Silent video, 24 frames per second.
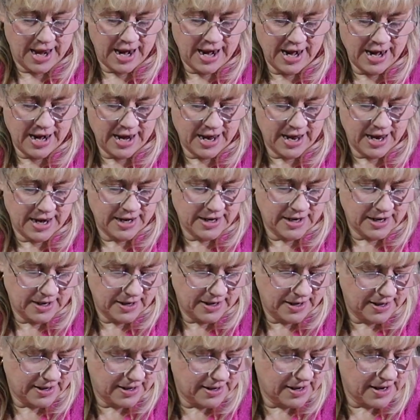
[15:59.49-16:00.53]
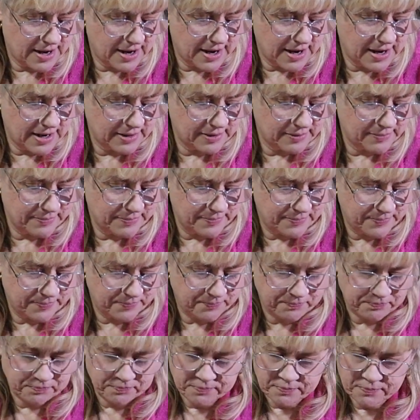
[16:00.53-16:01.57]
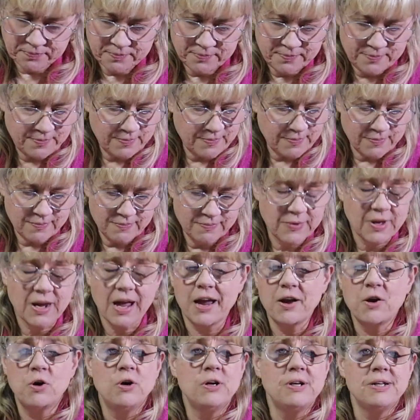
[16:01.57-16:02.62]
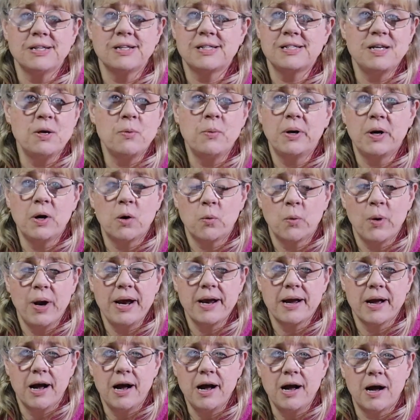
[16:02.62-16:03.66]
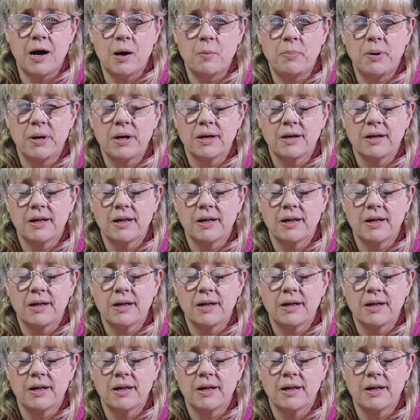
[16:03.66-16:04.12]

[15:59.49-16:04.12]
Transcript: and I couldn't see what it rang up